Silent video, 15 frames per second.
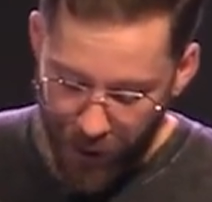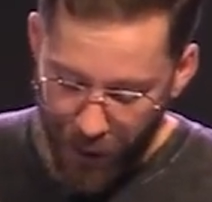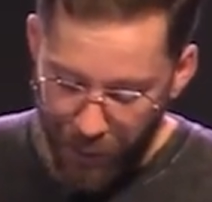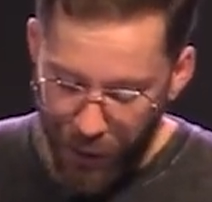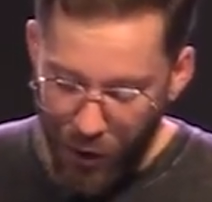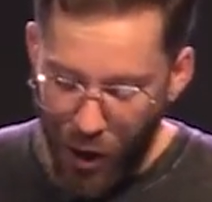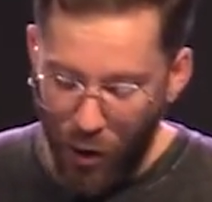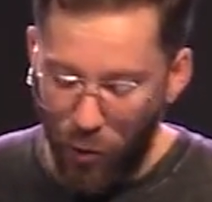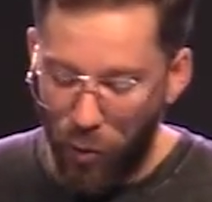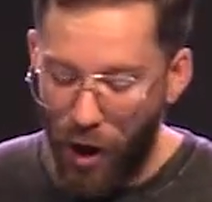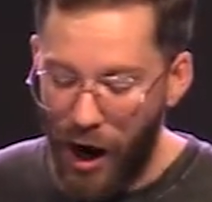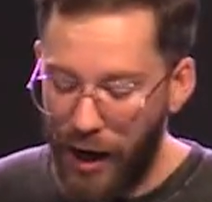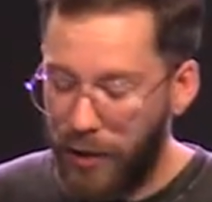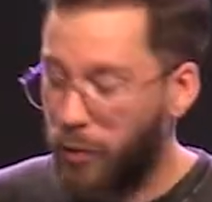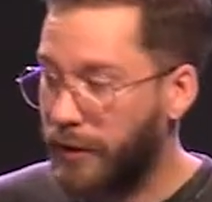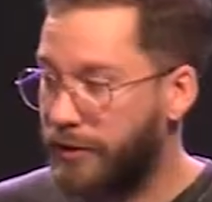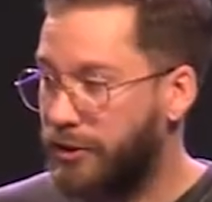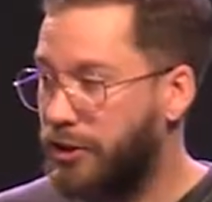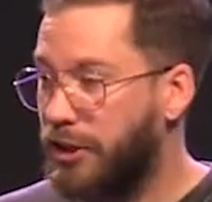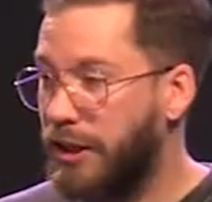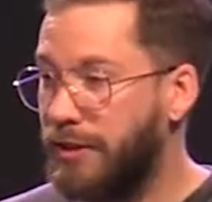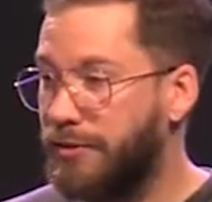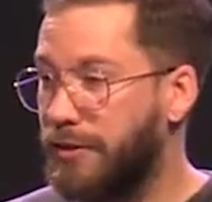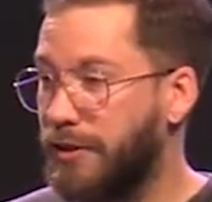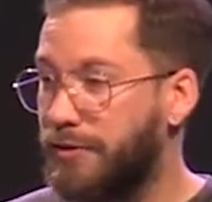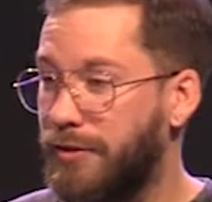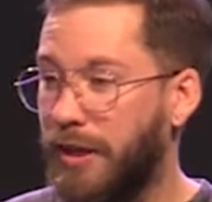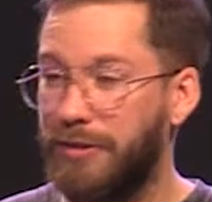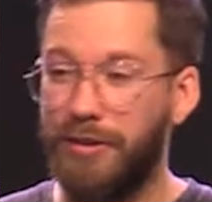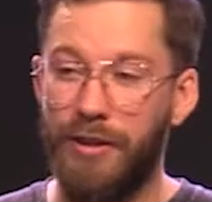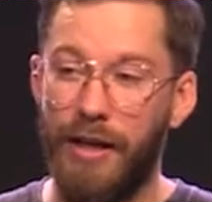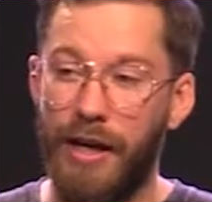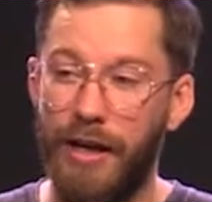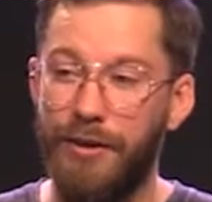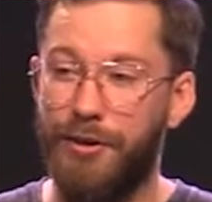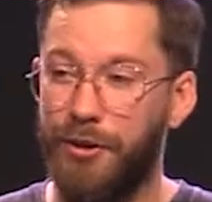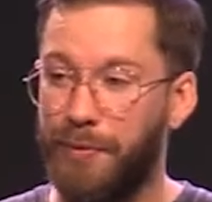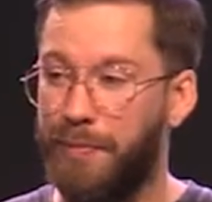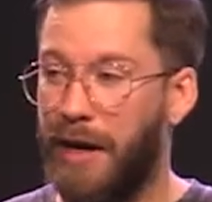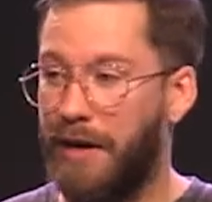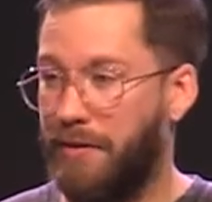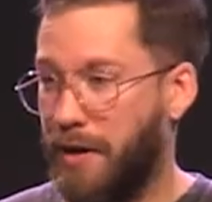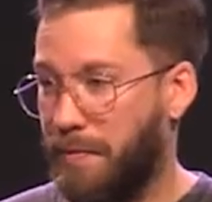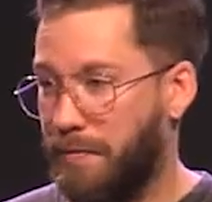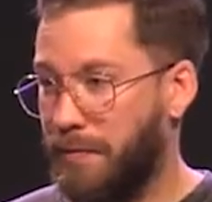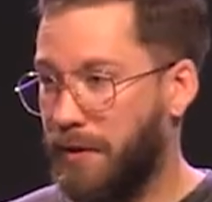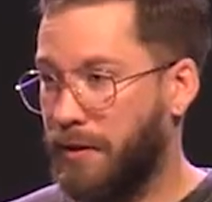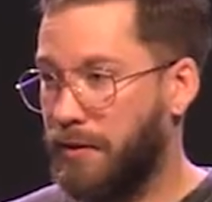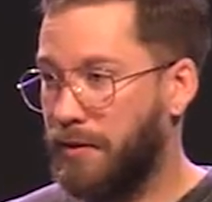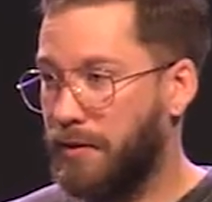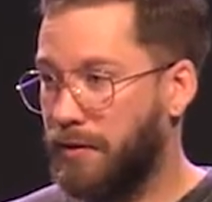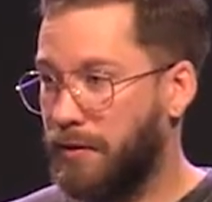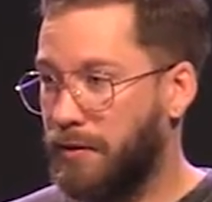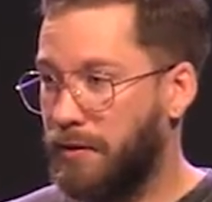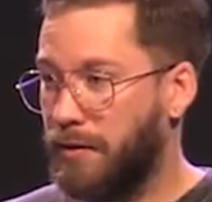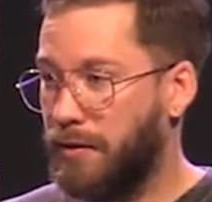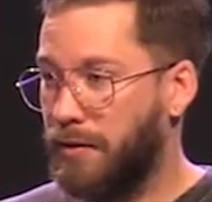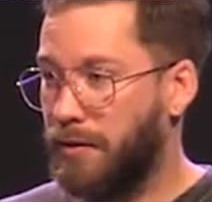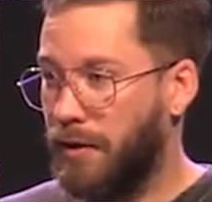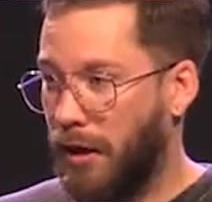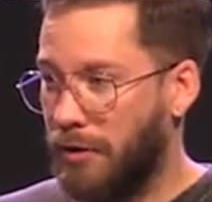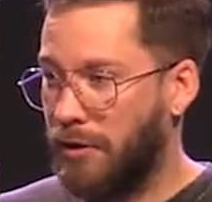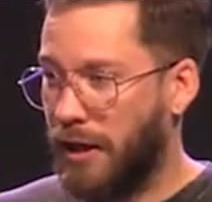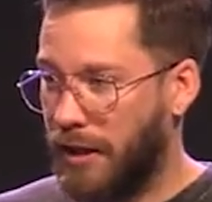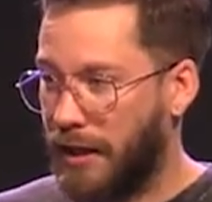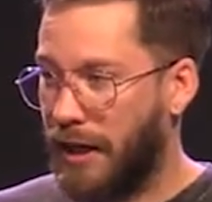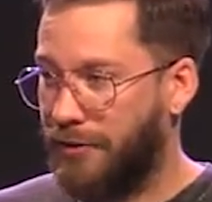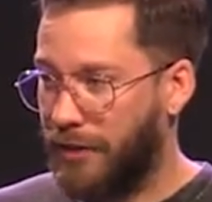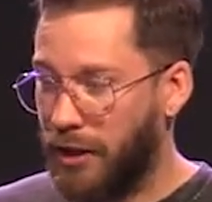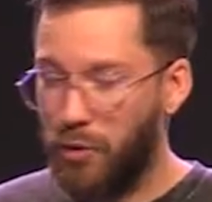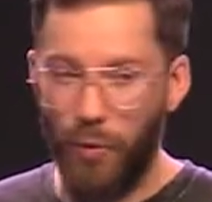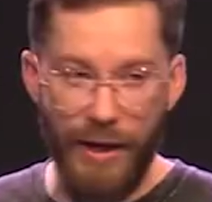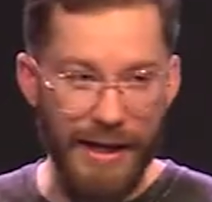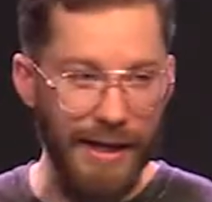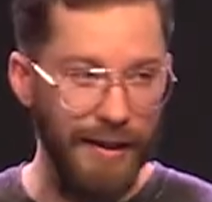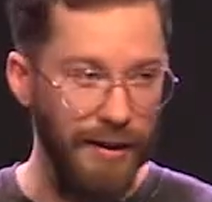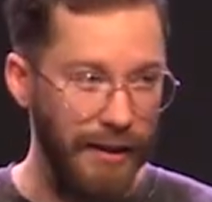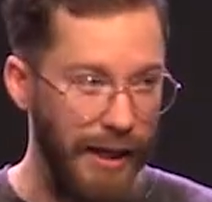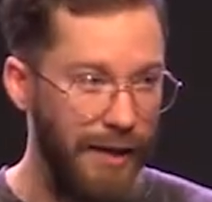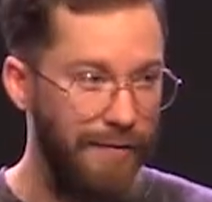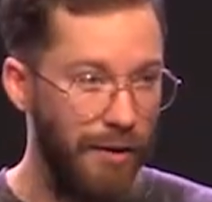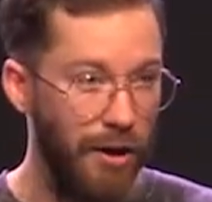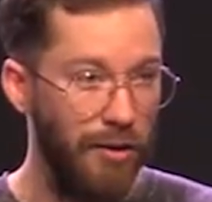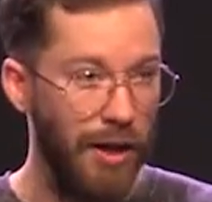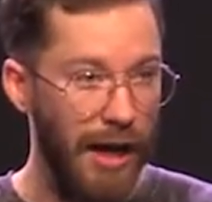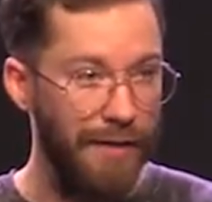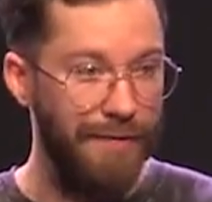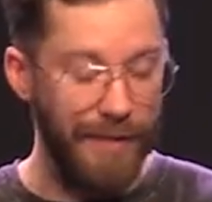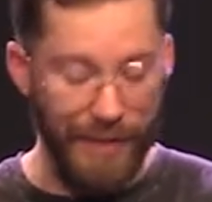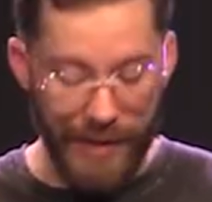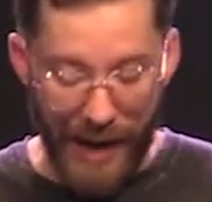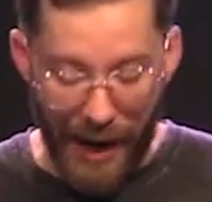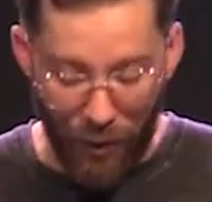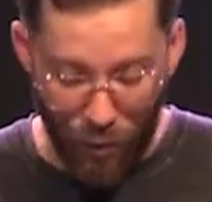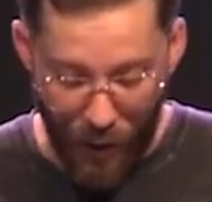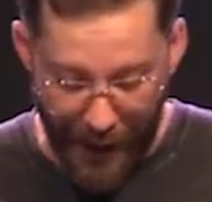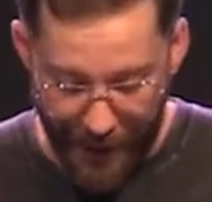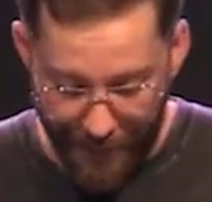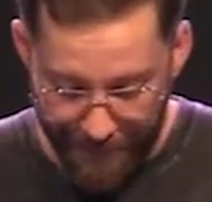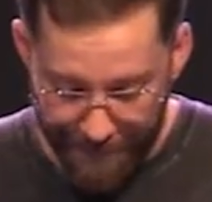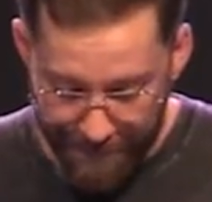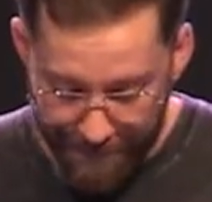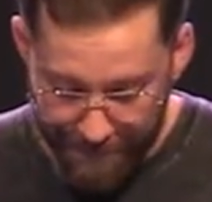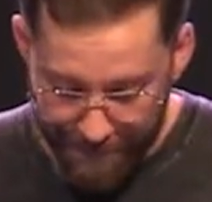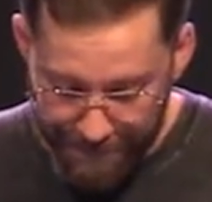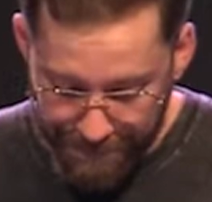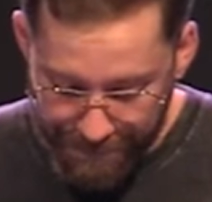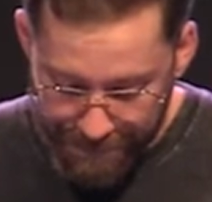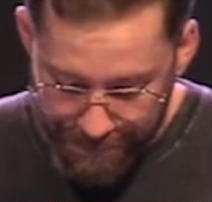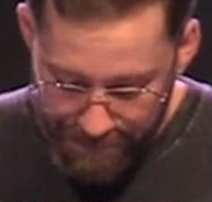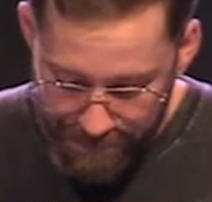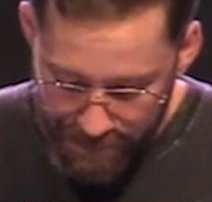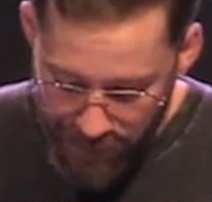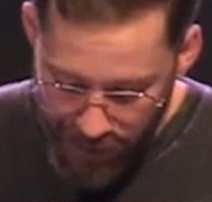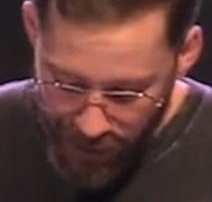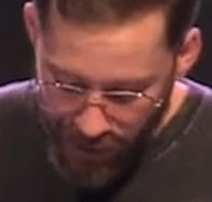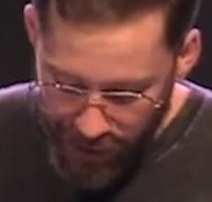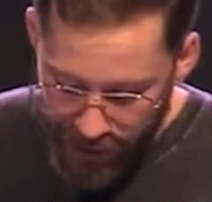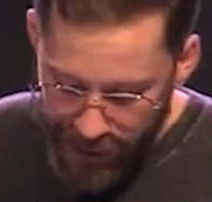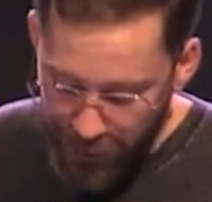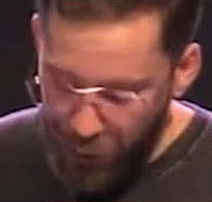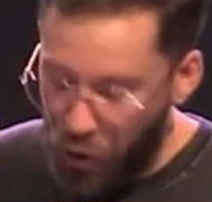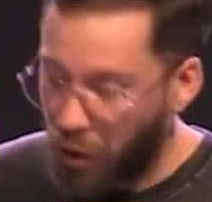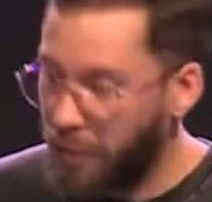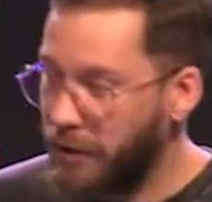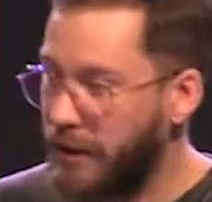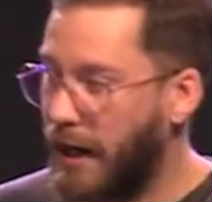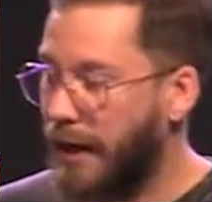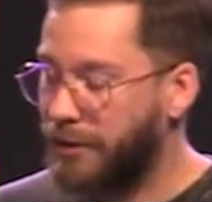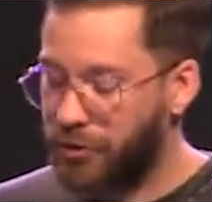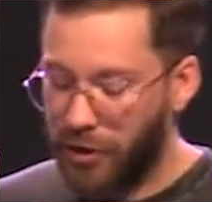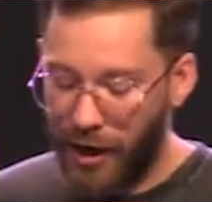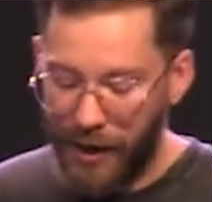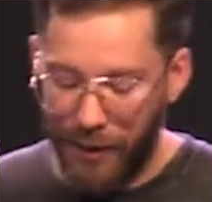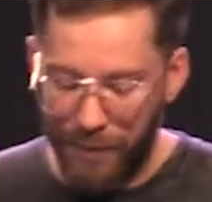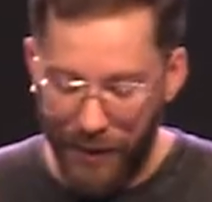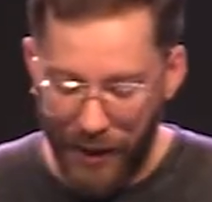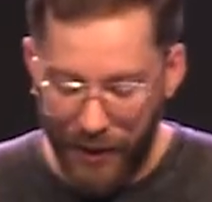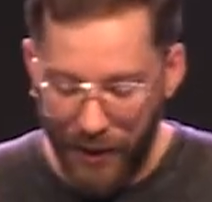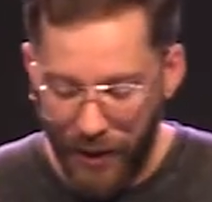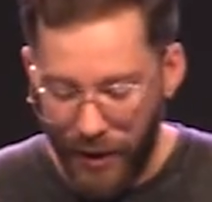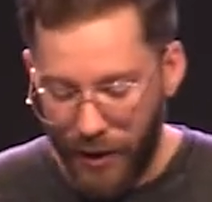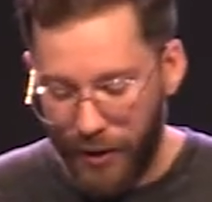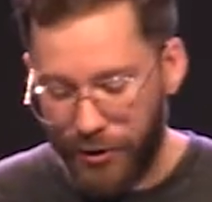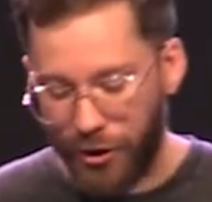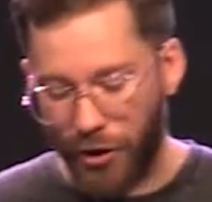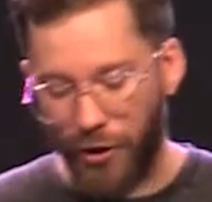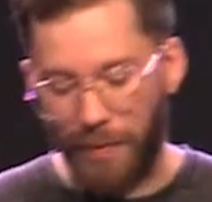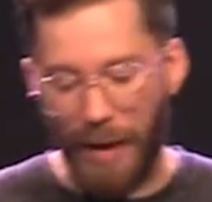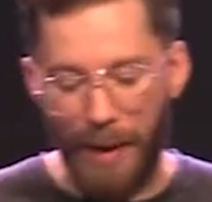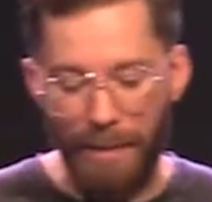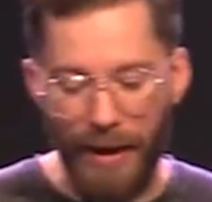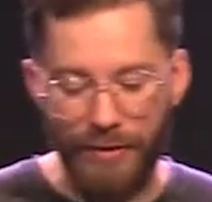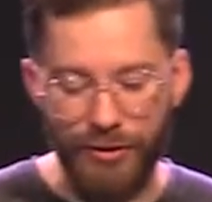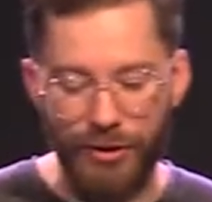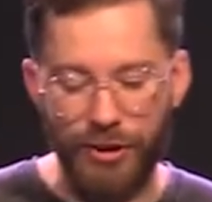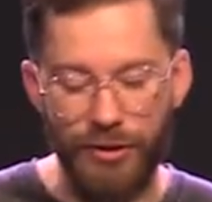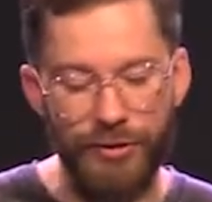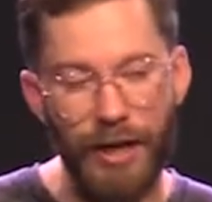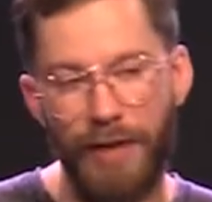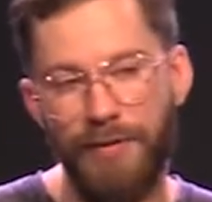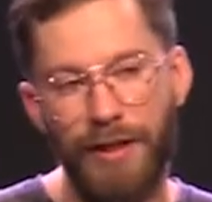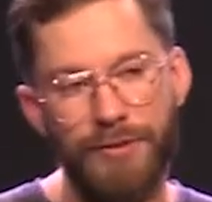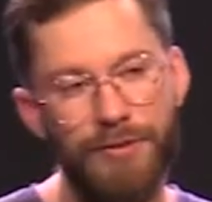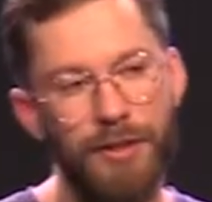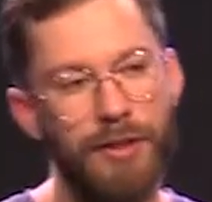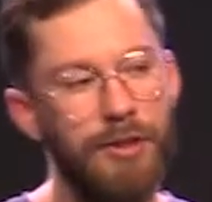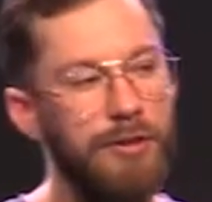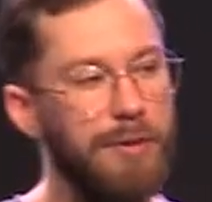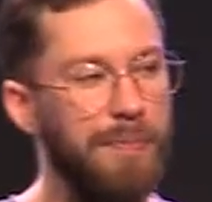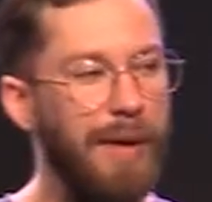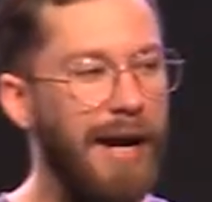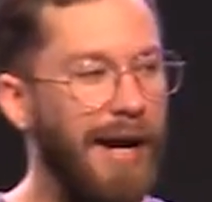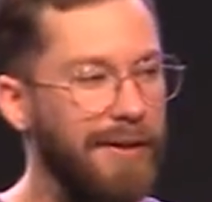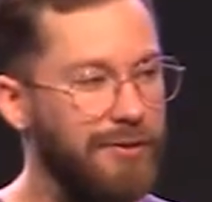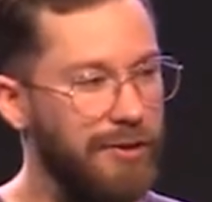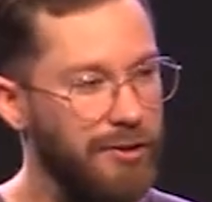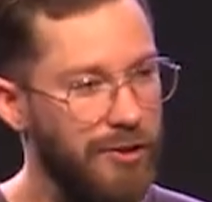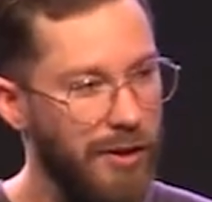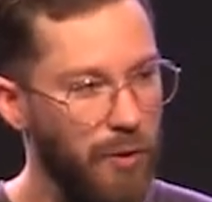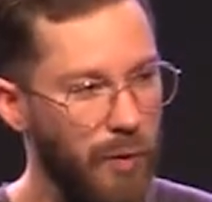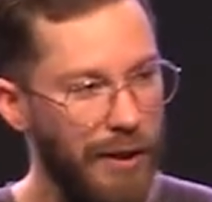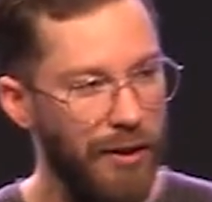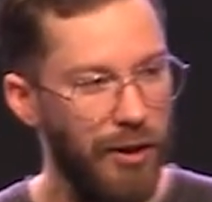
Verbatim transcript: but our walk with Jesus isn't hindered by them right? Like, I think we can live our life in that way. Now, normally I try and make sure that my messages have a singular passage that we